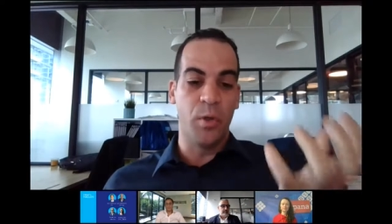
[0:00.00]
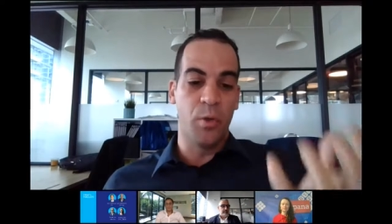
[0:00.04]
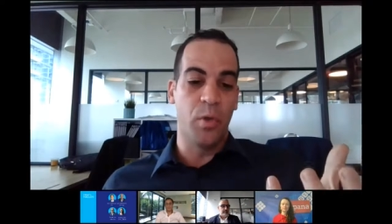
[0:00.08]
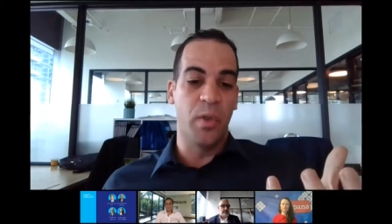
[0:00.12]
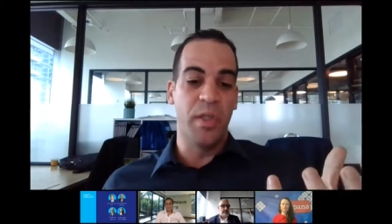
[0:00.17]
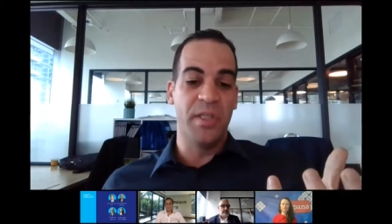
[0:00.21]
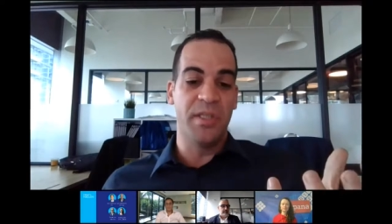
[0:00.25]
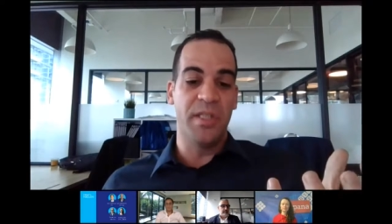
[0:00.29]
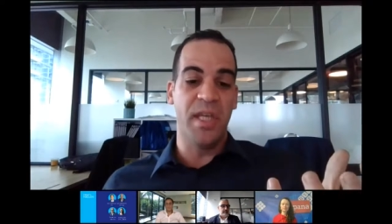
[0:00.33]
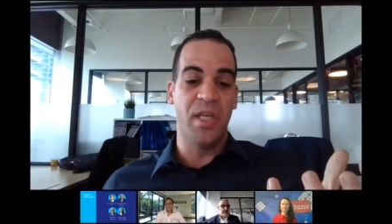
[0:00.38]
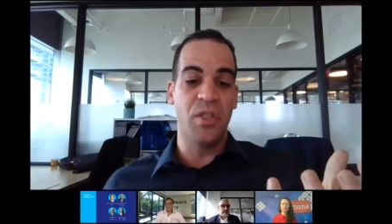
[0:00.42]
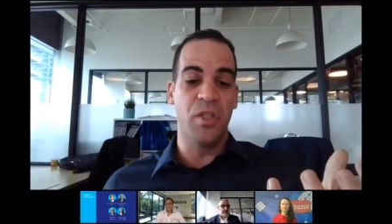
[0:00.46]

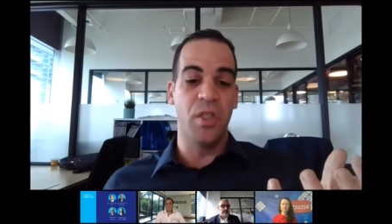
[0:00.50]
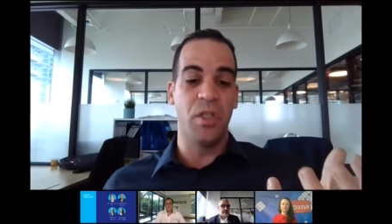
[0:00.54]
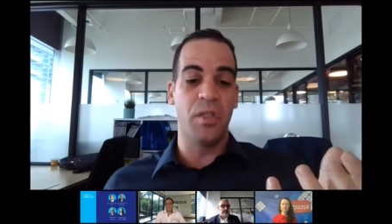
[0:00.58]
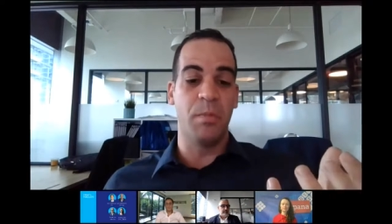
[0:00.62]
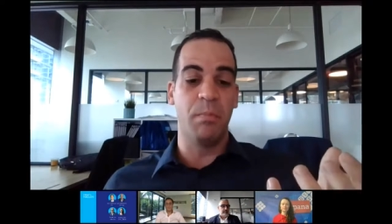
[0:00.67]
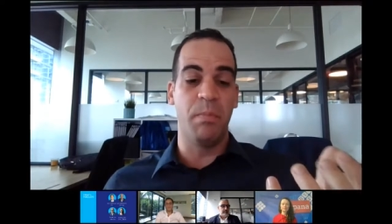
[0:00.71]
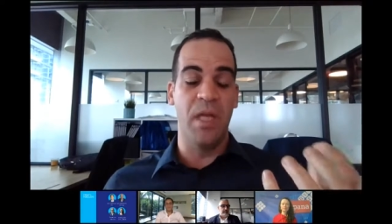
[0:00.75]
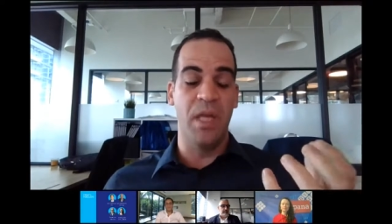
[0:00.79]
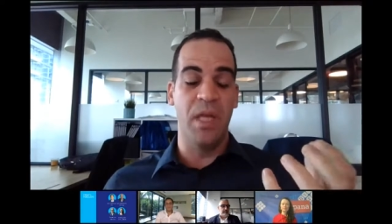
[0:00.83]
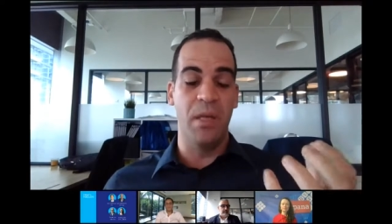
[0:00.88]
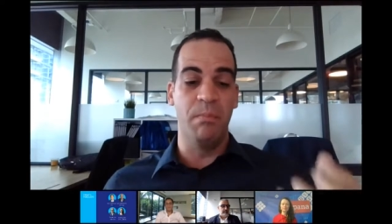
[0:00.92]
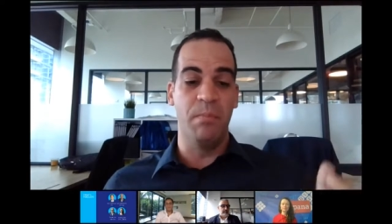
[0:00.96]

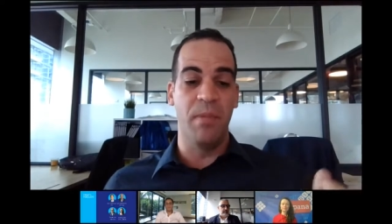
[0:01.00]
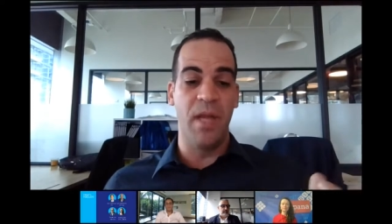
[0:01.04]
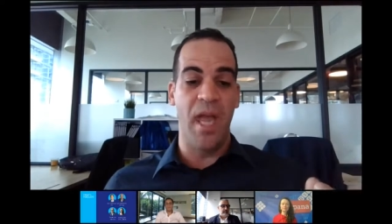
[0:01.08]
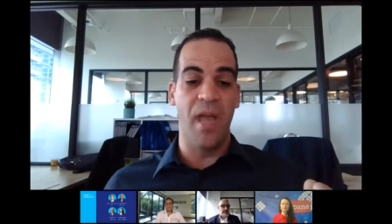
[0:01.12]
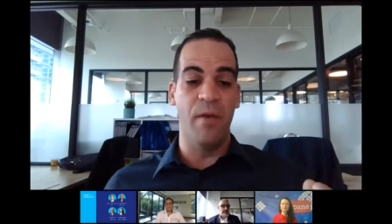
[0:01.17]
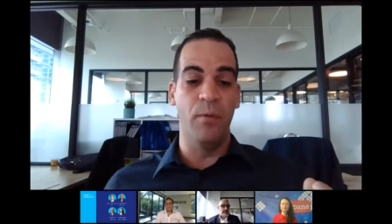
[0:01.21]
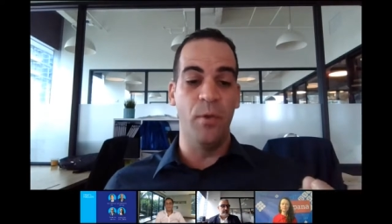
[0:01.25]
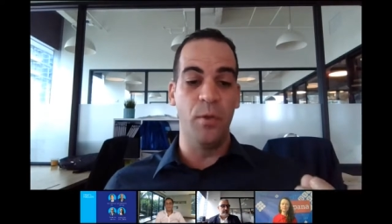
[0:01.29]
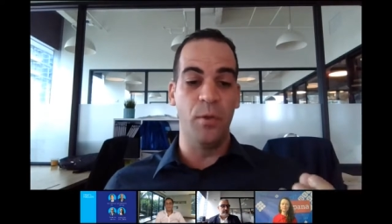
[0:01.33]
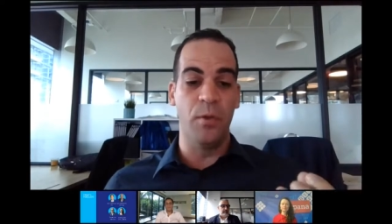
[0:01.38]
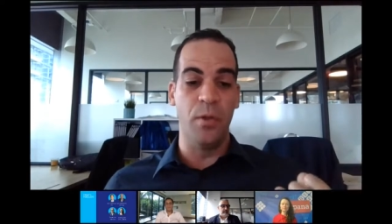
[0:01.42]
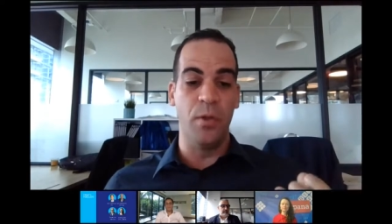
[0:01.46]
personalization, being
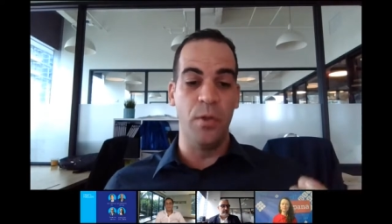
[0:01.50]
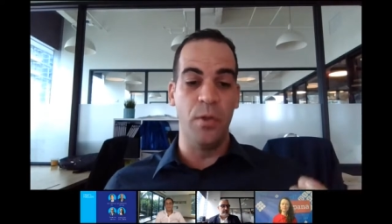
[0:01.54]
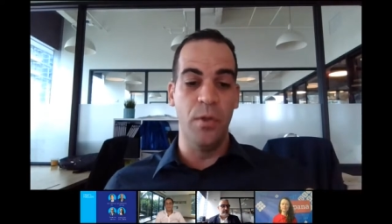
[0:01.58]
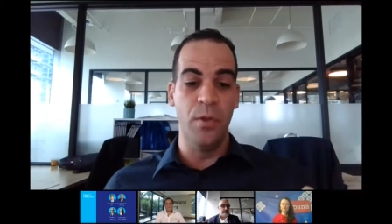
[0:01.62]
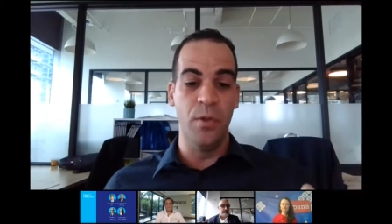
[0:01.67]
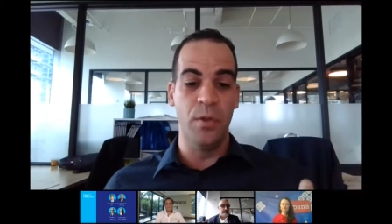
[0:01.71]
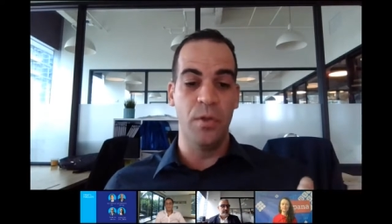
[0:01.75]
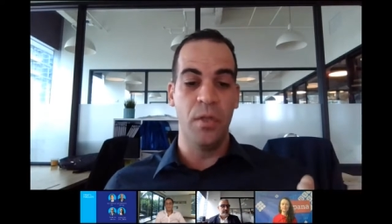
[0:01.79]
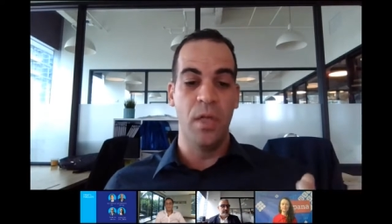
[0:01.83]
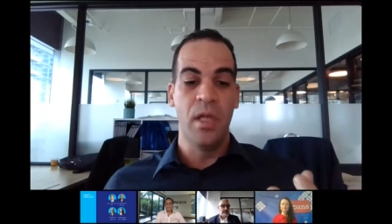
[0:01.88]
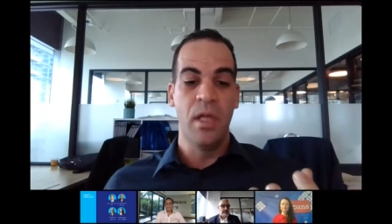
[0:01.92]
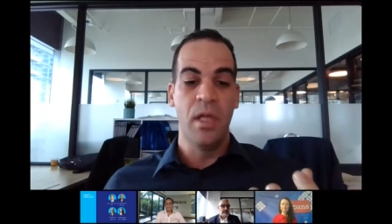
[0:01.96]
able to
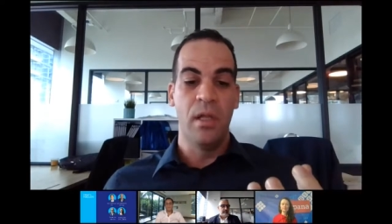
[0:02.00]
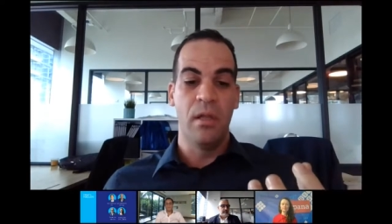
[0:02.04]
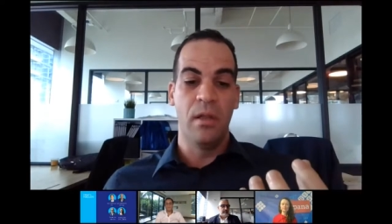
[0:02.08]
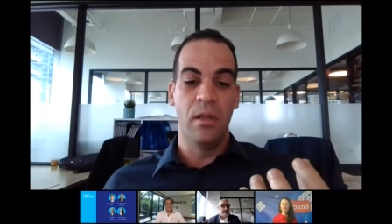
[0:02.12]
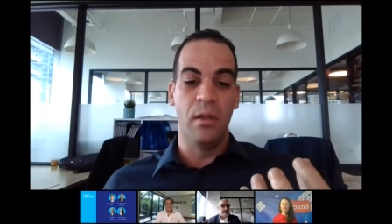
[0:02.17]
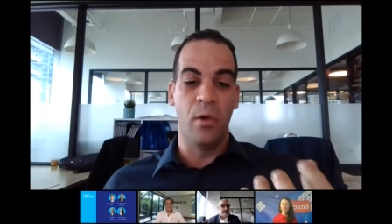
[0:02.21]
use